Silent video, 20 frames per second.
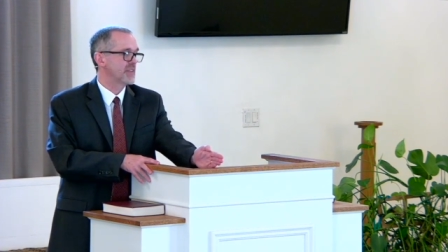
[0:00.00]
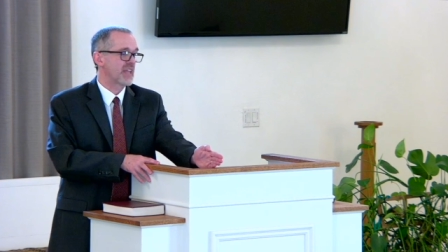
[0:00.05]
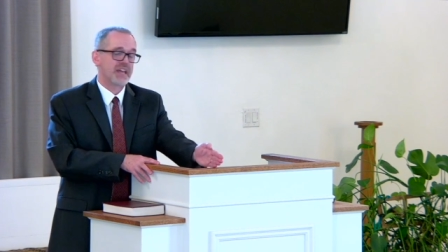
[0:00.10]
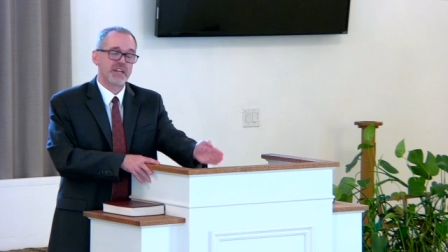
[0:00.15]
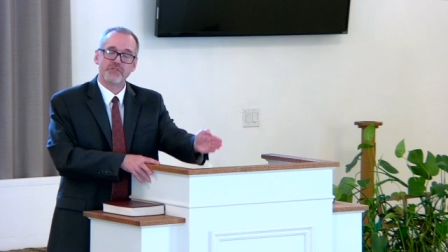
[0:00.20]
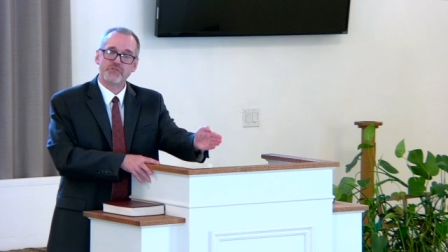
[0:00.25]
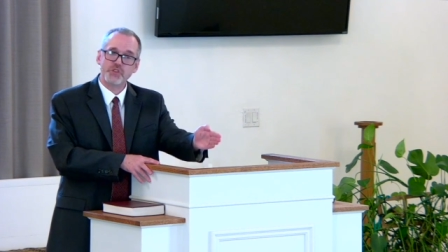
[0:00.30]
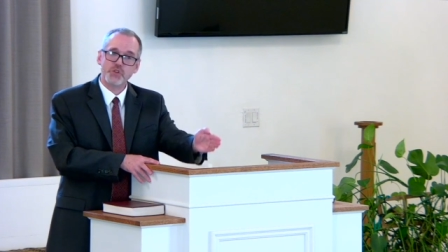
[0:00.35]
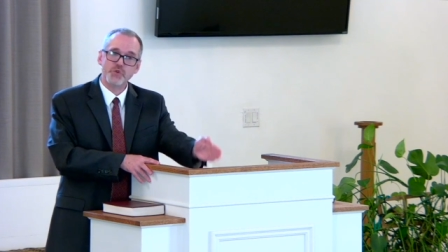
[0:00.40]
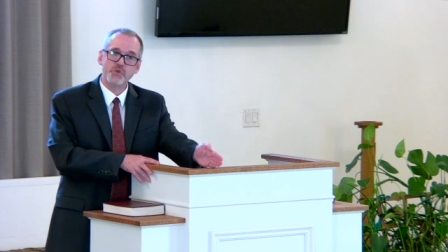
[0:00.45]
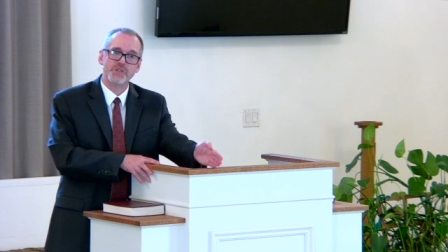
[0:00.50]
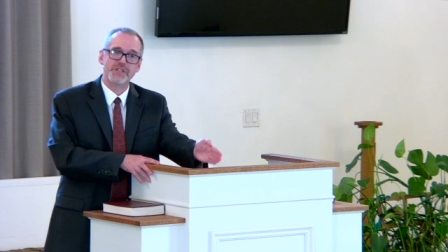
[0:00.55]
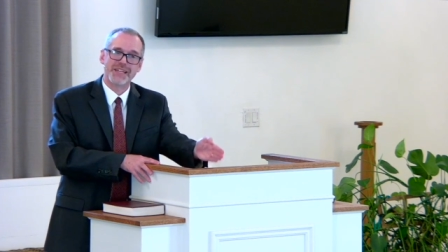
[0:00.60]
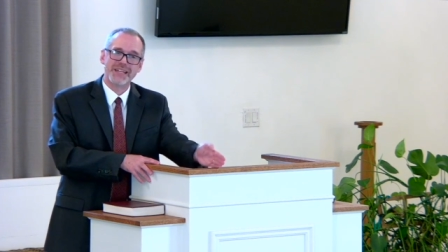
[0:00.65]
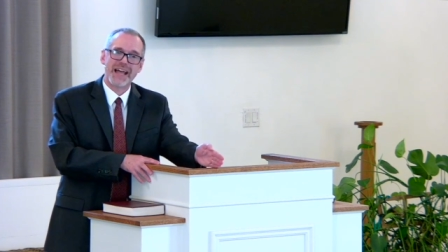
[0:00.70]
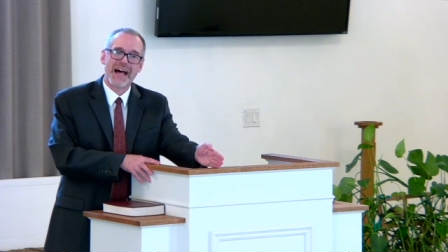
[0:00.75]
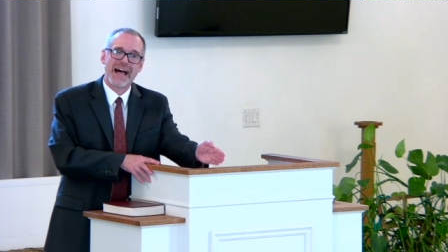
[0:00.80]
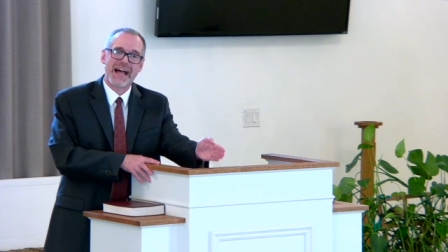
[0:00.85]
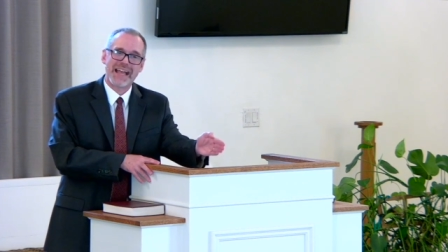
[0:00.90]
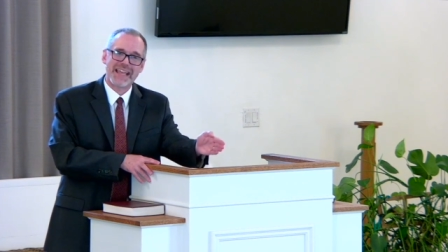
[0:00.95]
And if you
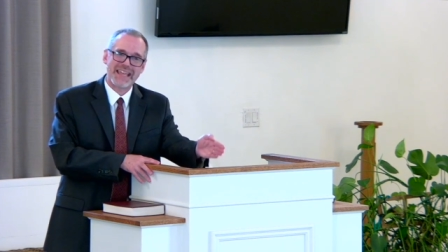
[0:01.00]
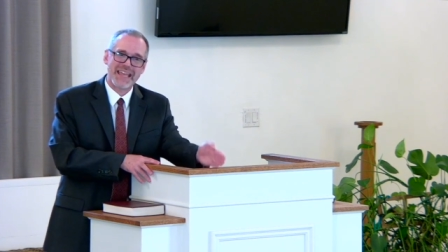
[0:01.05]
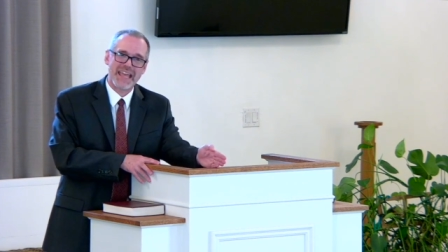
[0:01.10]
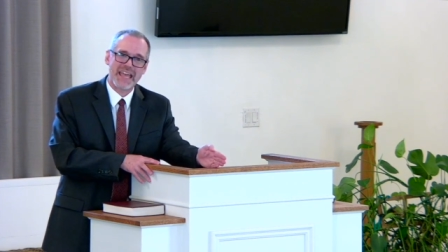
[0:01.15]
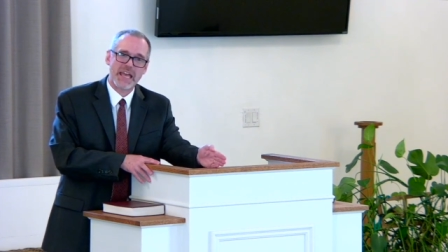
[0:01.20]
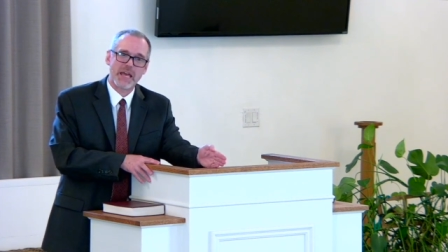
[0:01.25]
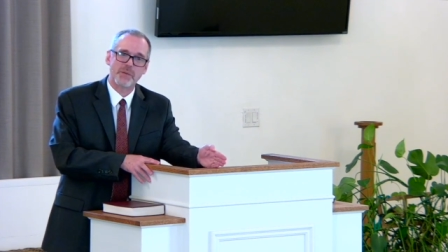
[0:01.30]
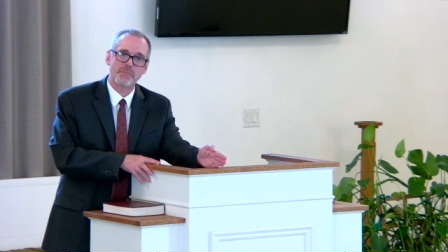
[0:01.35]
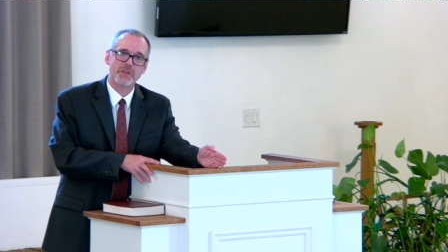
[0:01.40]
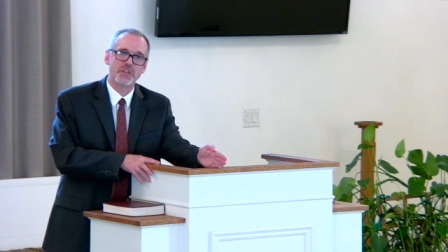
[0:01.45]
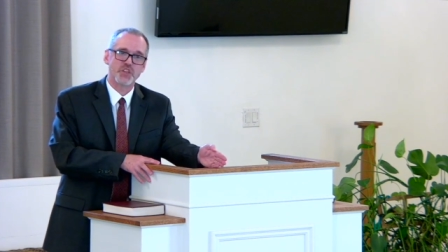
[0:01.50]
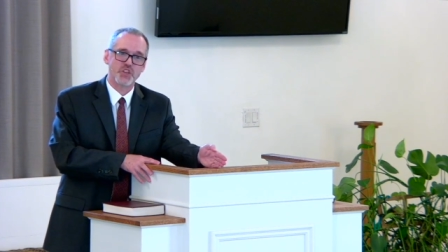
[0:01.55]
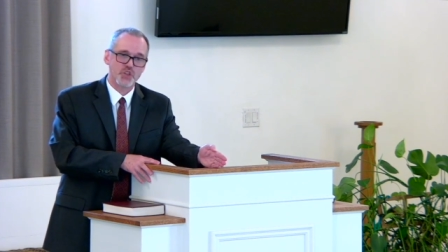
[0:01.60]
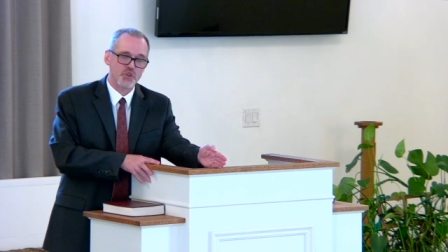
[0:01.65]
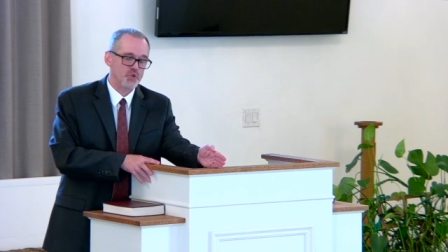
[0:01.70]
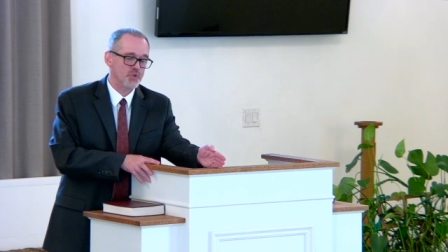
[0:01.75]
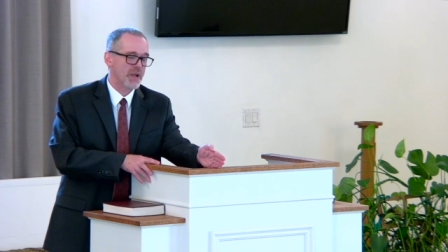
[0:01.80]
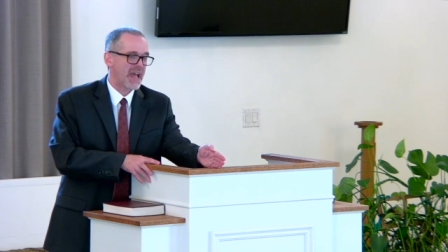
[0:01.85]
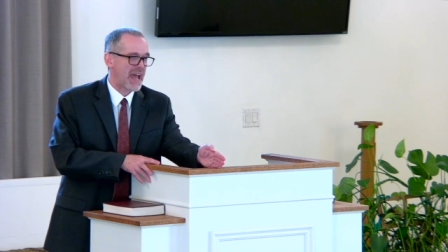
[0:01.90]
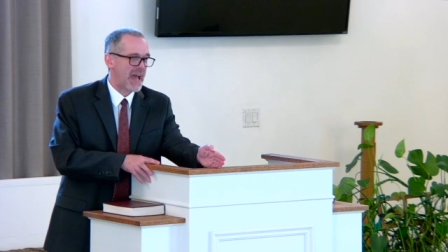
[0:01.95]
deny him,
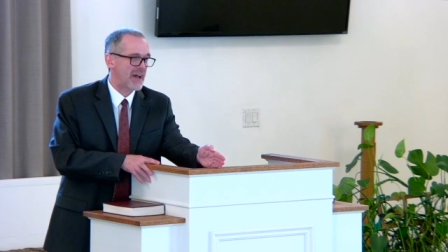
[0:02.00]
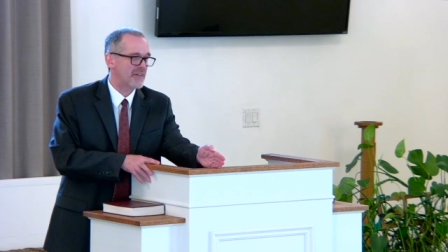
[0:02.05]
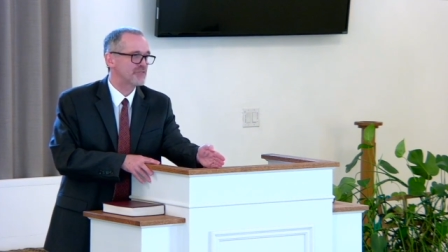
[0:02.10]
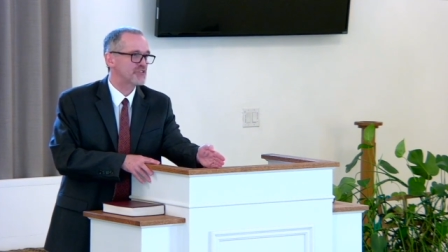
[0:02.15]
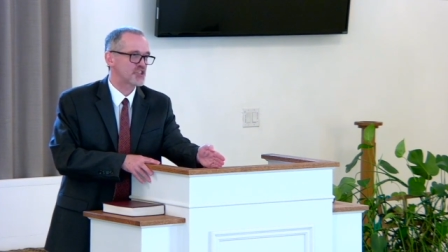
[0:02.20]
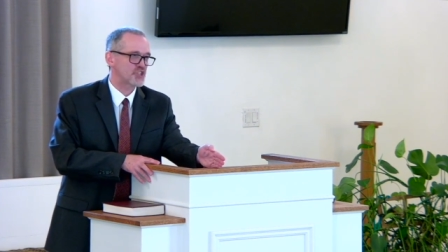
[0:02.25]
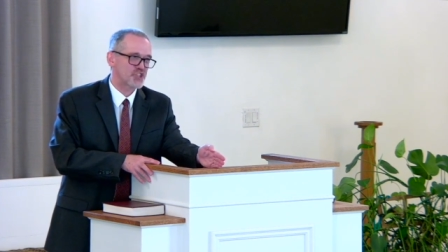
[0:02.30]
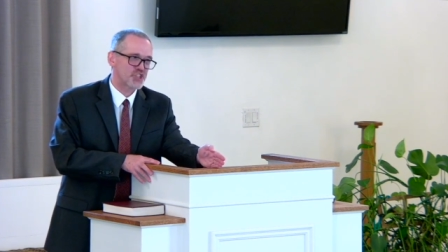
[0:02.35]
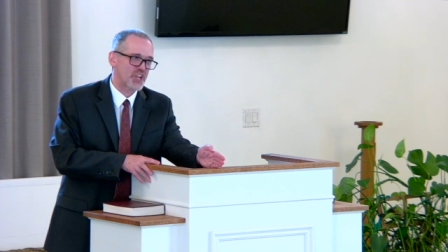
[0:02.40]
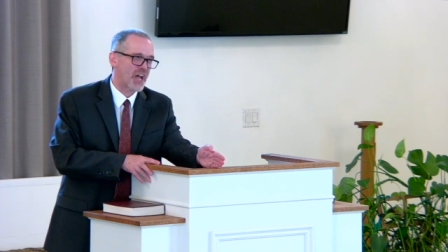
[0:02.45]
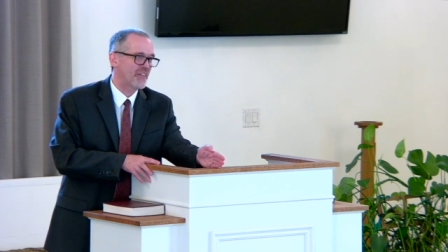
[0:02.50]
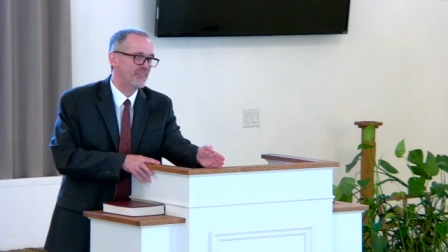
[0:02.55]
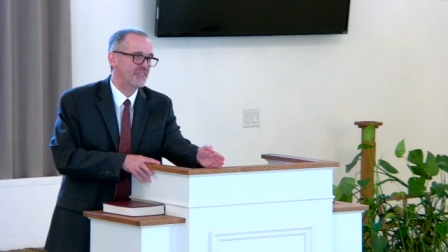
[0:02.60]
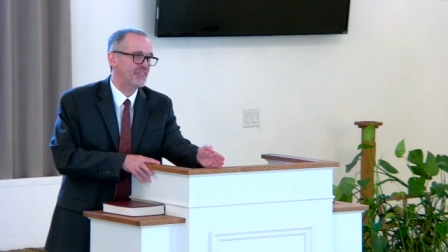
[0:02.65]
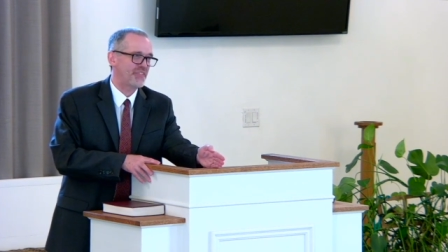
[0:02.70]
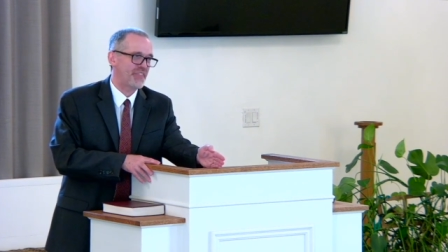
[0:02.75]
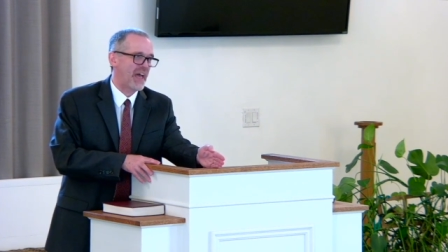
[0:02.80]
you have shut